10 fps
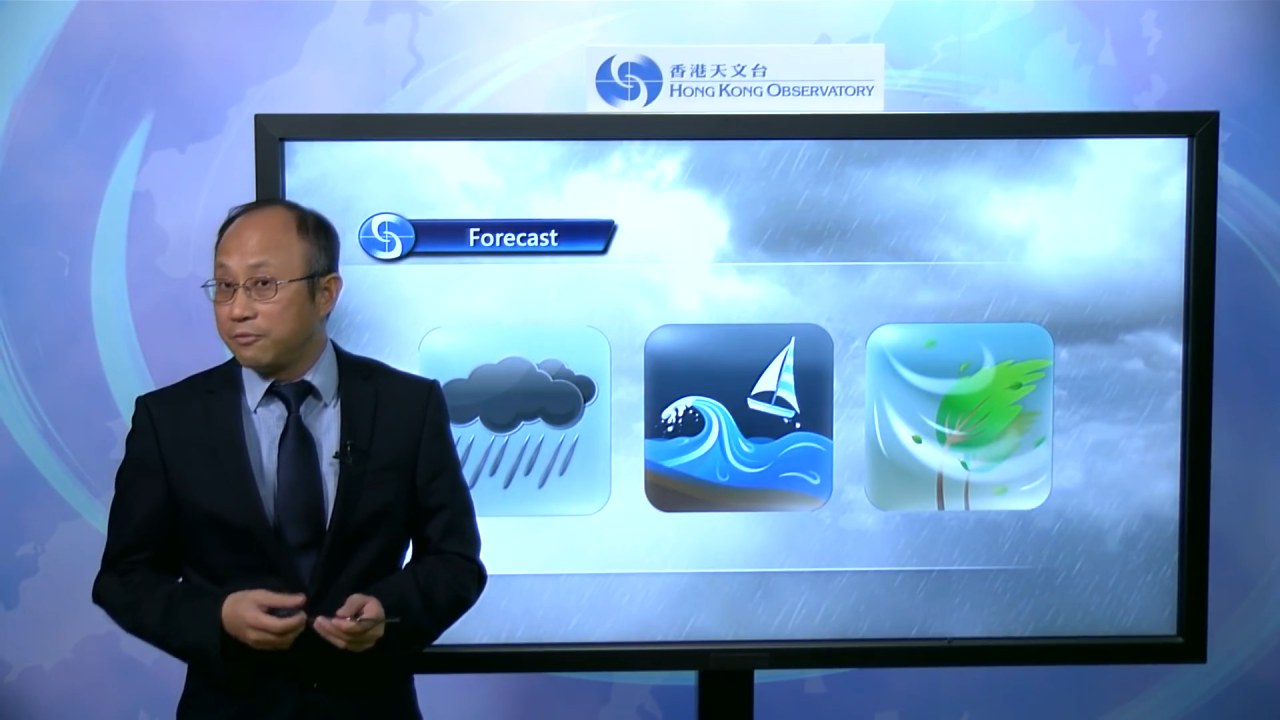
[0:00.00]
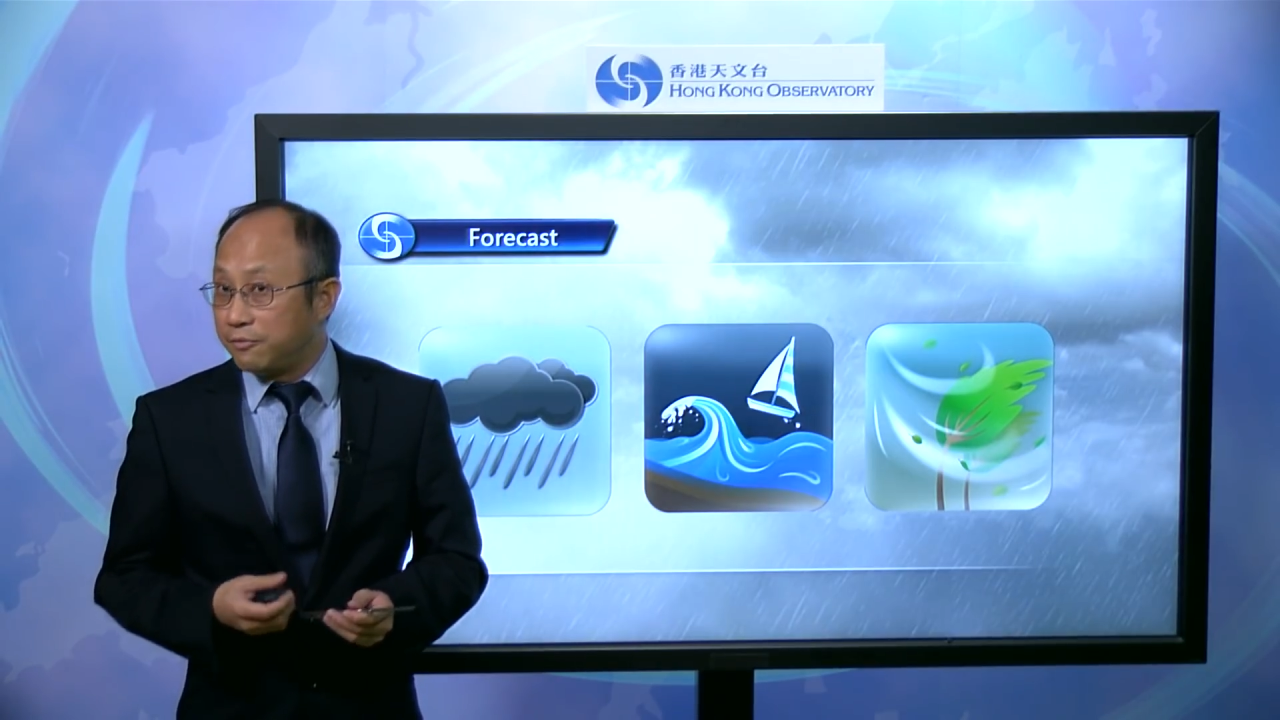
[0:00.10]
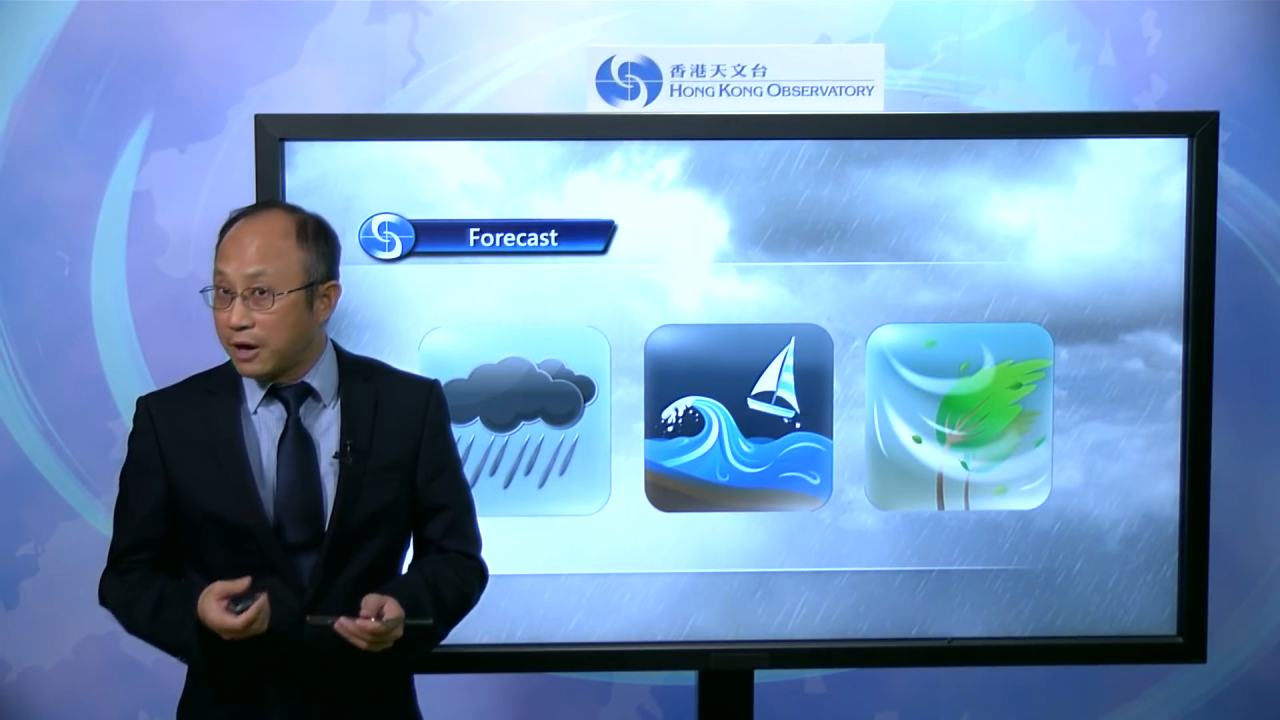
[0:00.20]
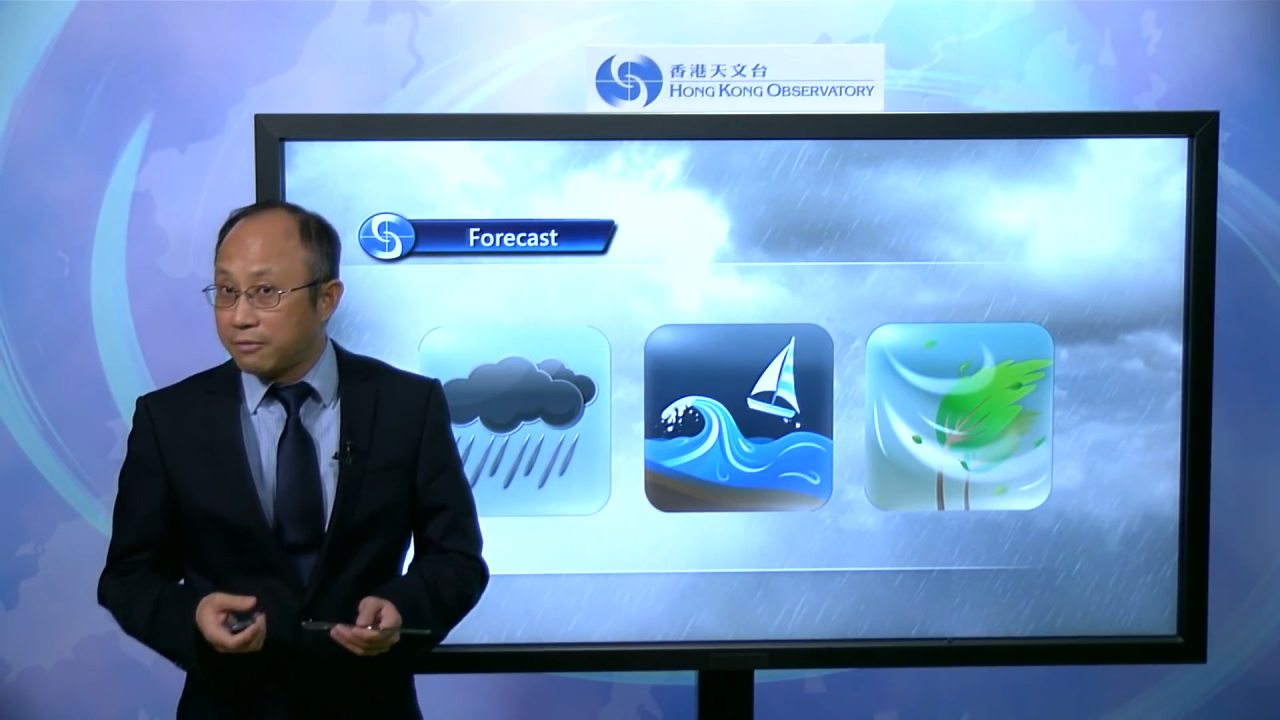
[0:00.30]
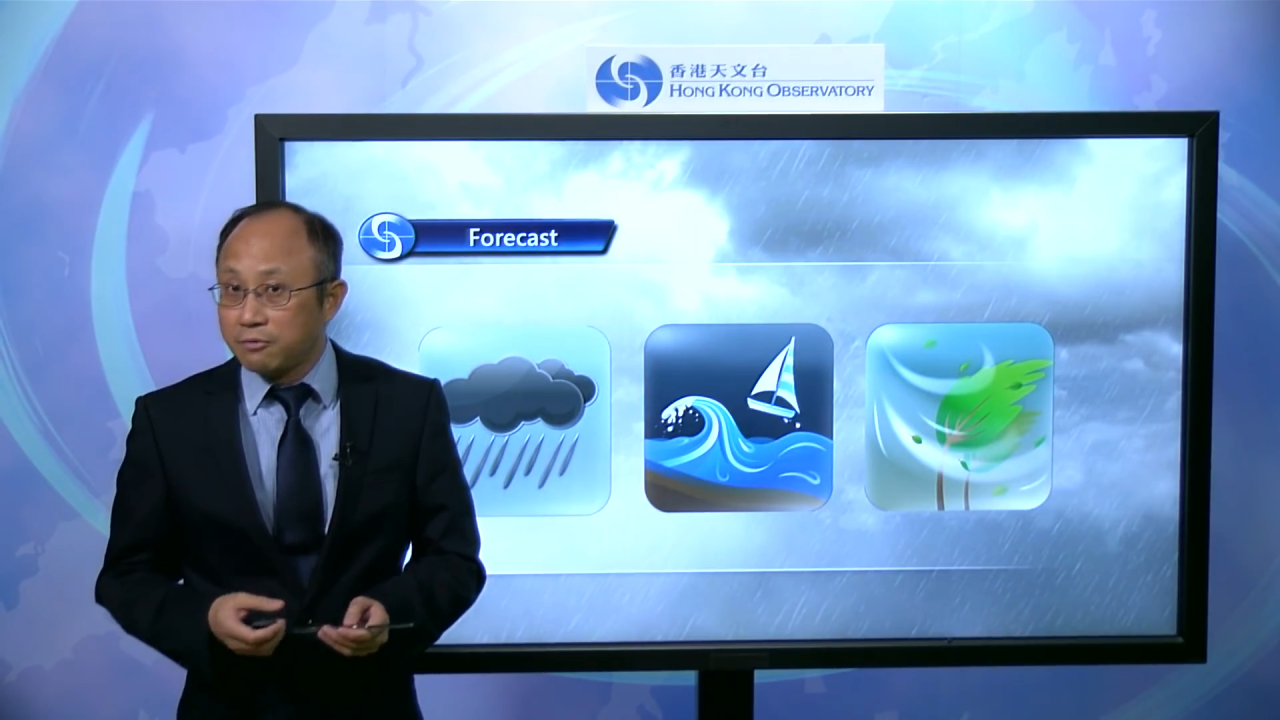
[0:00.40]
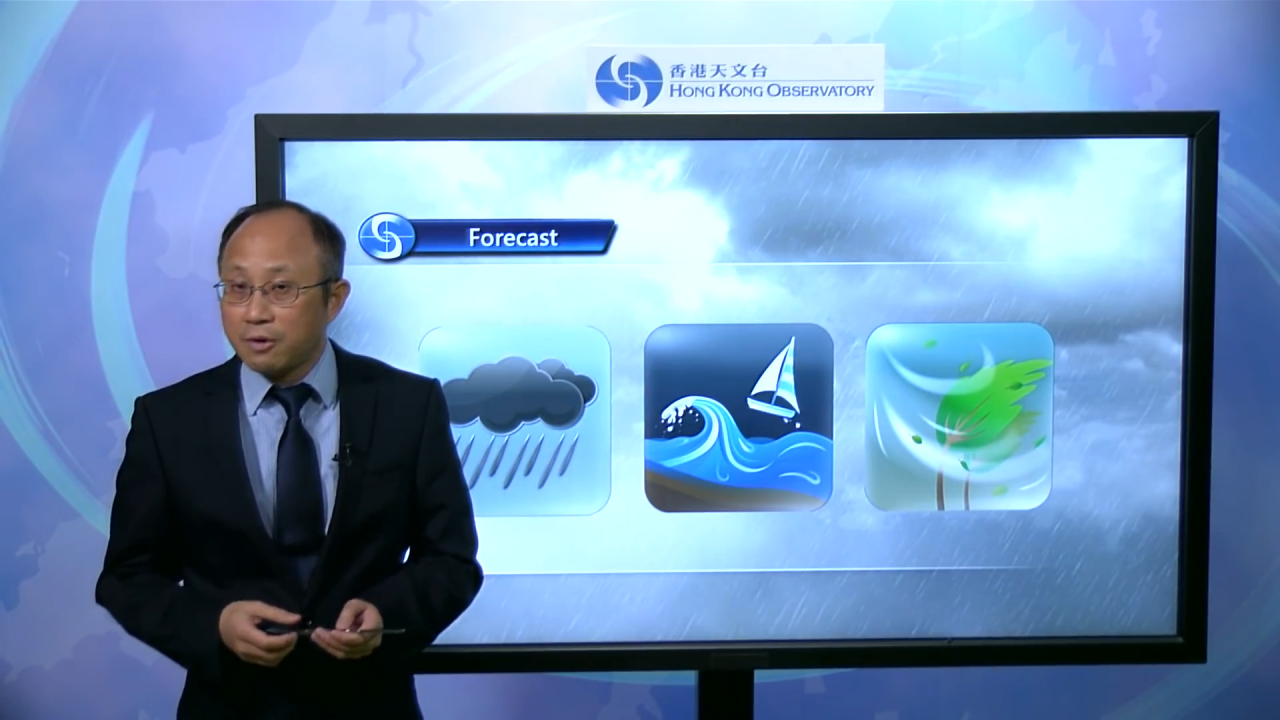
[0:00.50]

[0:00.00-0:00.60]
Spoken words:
very